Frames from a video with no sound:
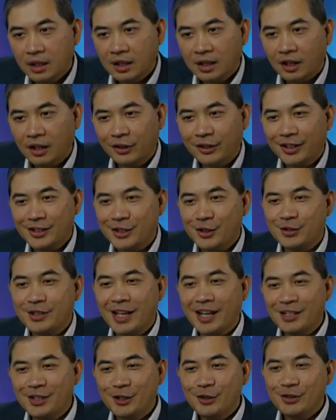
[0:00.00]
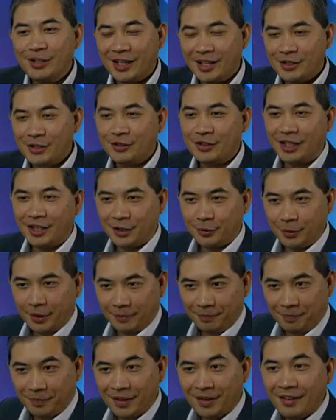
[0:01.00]
Okay, so Tattoo Dancer
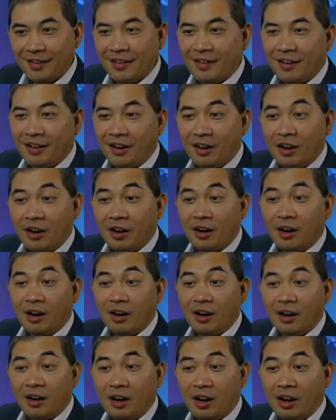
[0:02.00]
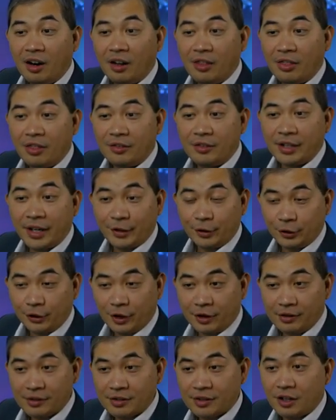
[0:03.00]
91. Uh, Tidal
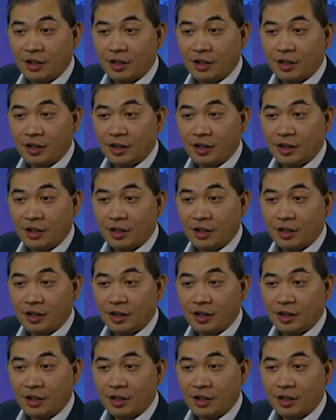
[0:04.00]
Gardens.